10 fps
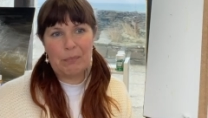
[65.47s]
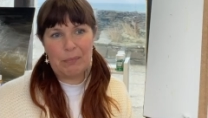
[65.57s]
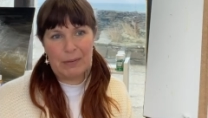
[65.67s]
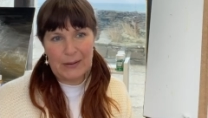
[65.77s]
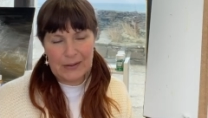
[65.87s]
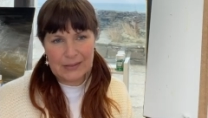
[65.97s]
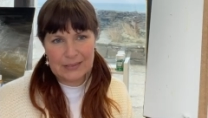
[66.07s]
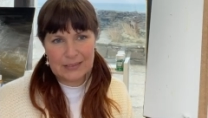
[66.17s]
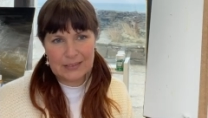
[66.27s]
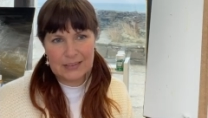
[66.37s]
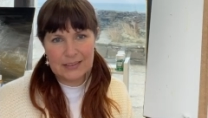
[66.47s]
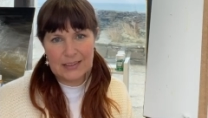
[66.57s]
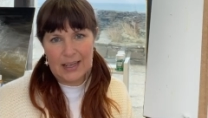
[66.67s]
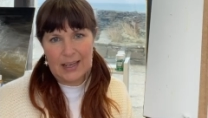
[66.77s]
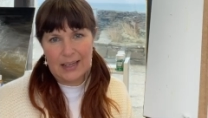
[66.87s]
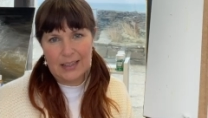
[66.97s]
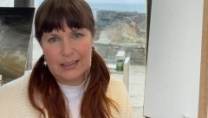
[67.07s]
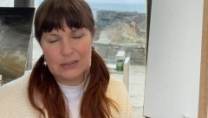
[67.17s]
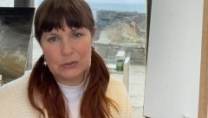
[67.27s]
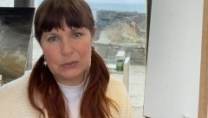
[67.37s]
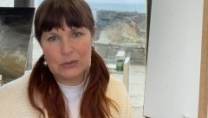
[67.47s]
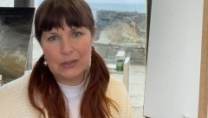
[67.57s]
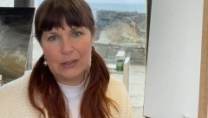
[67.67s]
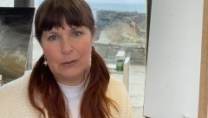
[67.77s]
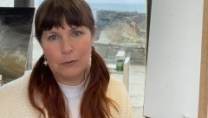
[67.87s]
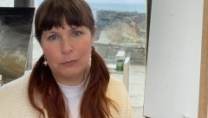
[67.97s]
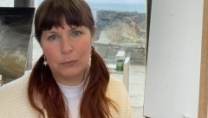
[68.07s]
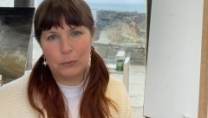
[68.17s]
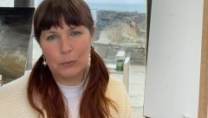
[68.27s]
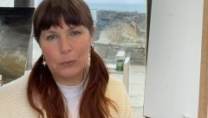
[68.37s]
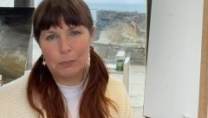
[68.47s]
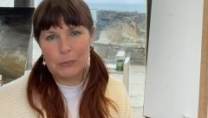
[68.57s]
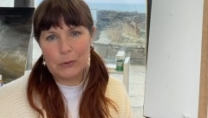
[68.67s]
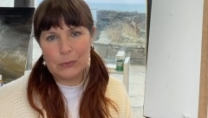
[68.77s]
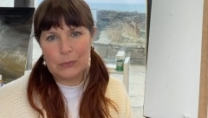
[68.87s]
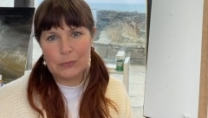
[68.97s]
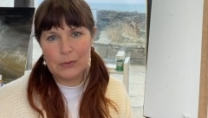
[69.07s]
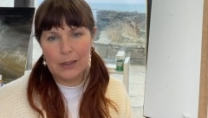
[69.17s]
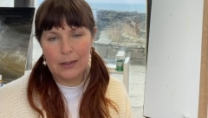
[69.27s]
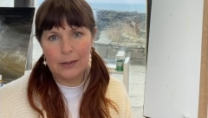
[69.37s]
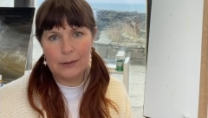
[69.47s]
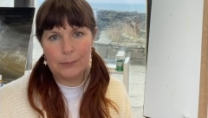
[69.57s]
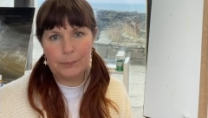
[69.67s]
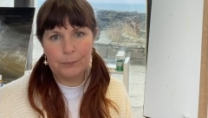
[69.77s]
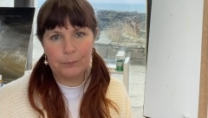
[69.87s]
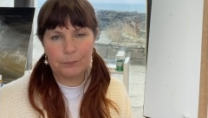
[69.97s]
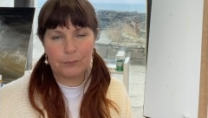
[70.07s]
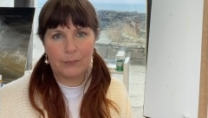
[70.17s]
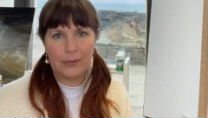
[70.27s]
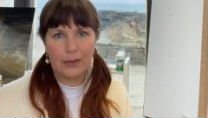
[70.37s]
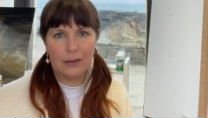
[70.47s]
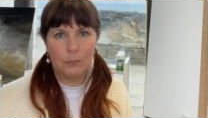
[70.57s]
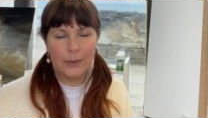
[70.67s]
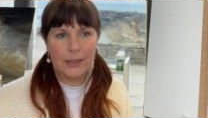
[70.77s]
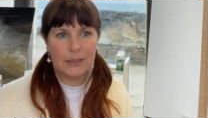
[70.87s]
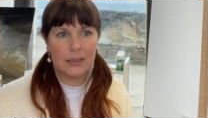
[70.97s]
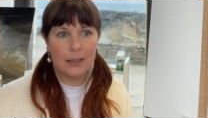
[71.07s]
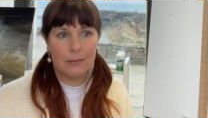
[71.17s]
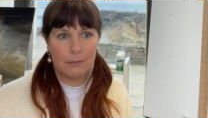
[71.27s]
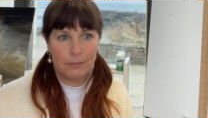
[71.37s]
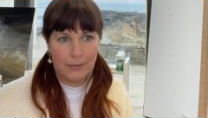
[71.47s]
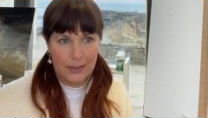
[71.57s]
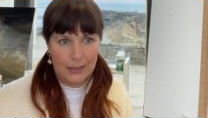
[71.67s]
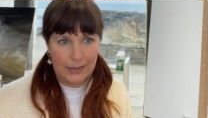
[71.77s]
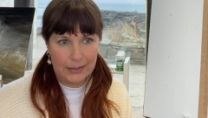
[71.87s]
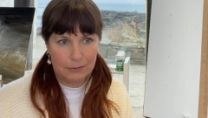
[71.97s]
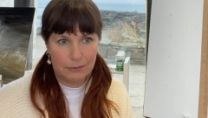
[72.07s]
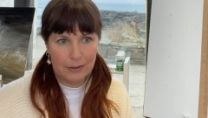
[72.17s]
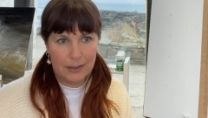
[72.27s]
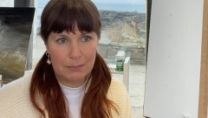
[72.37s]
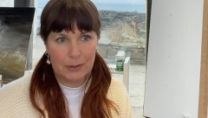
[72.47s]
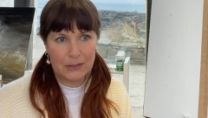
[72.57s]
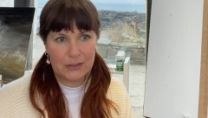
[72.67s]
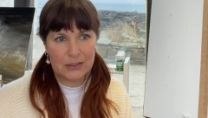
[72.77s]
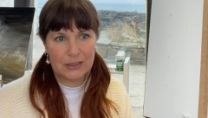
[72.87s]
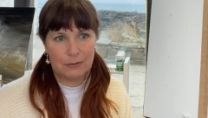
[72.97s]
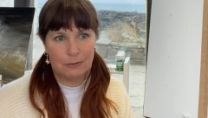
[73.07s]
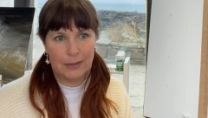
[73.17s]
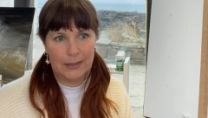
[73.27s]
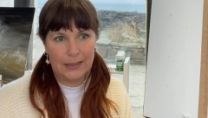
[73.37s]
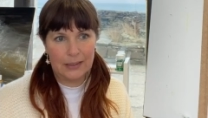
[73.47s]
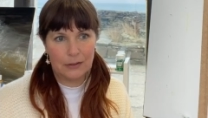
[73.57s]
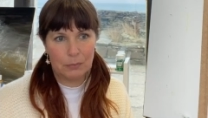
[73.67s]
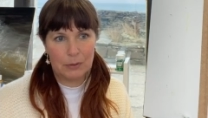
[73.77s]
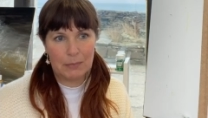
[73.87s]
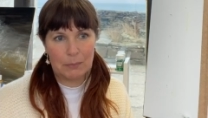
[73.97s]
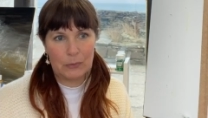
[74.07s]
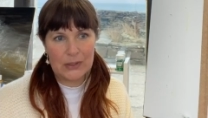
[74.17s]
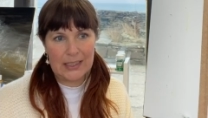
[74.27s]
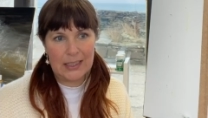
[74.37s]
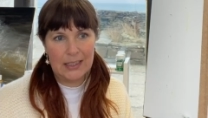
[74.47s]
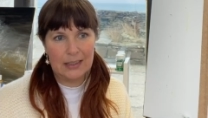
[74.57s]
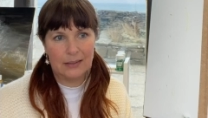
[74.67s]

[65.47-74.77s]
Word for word: But today is also a full moon, um, which I'm feeling very much running through my body.